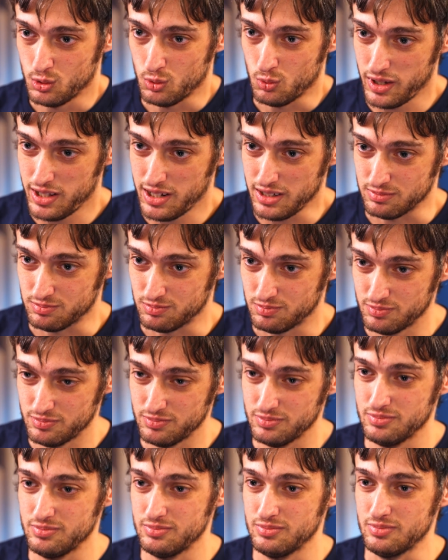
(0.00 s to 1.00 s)
well,
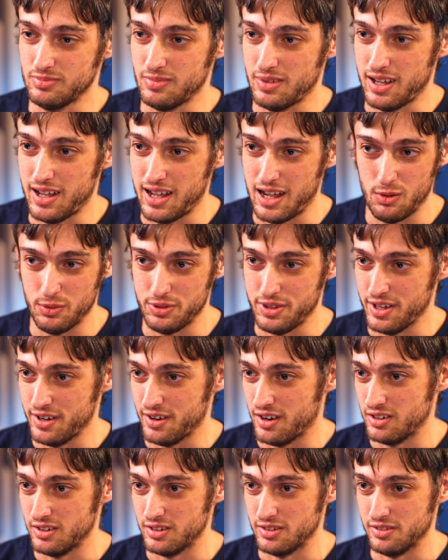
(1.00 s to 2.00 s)
how then
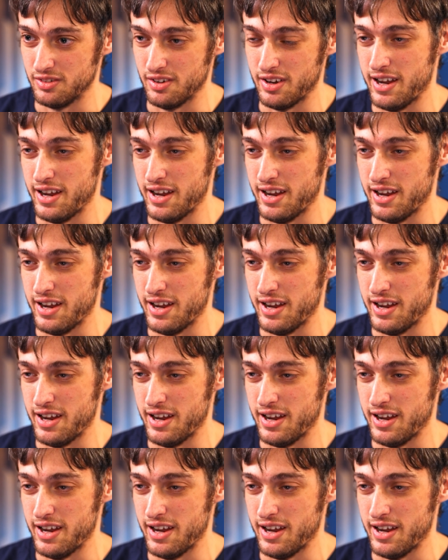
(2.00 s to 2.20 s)
are